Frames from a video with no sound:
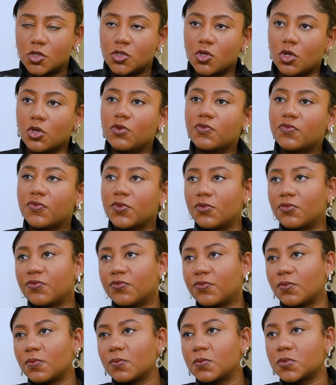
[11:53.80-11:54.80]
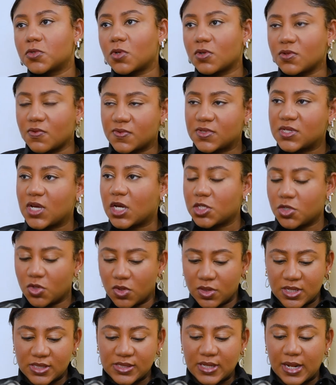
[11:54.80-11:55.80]
So you've sort of touched
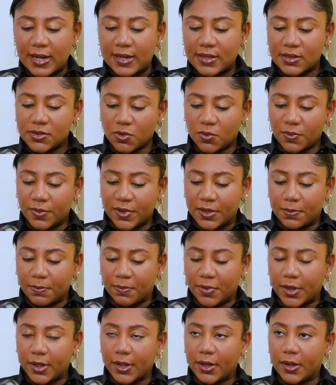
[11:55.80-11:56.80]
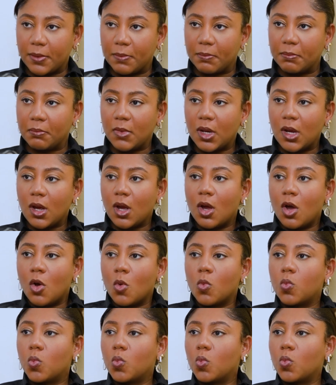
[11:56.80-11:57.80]
on this a little bit, but
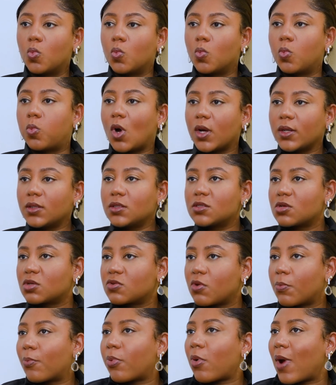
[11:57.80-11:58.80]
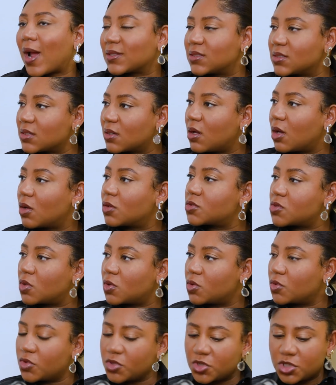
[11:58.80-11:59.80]
what sort of practical
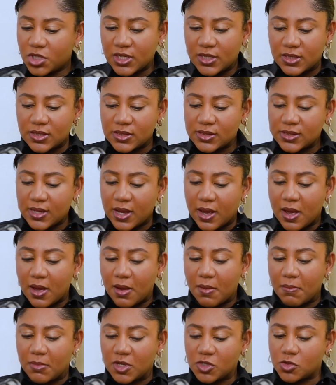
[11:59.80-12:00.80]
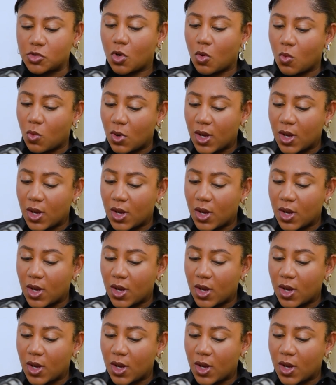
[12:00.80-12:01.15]
solutions is your